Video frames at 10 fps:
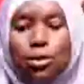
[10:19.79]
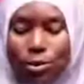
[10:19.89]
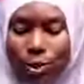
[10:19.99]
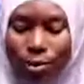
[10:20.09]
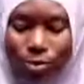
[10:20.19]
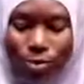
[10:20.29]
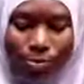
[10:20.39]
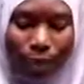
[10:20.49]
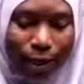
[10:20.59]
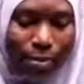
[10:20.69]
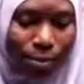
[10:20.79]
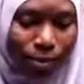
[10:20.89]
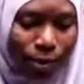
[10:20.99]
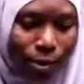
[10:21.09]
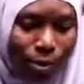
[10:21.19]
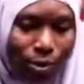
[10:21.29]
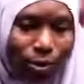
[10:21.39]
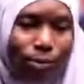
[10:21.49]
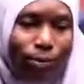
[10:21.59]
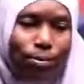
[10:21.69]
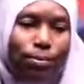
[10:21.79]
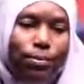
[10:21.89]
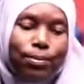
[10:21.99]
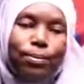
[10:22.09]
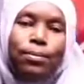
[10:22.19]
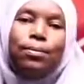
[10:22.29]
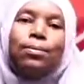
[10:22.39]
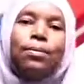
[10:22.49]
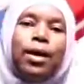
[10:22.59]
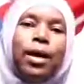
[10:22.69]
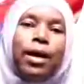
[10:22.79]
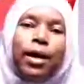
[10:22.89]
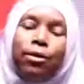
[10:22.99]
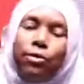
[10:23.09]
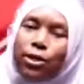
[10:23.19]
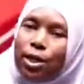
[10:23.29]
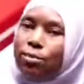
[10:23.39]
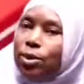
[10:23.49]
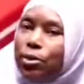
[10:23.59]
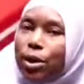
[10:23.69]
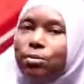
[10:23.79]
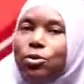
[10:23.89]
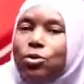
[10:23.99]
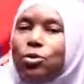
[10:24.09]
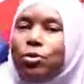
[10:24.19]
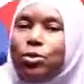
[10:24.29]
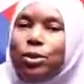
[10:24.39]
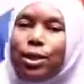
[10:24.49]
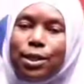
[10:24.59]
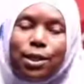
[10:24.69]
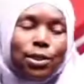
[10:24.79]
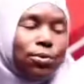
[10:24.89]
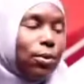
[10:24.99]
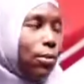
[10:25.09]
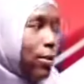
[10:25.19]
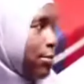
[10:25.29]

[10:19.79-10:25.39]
students should be coming with to school. Every time when you come to school, the teacher will always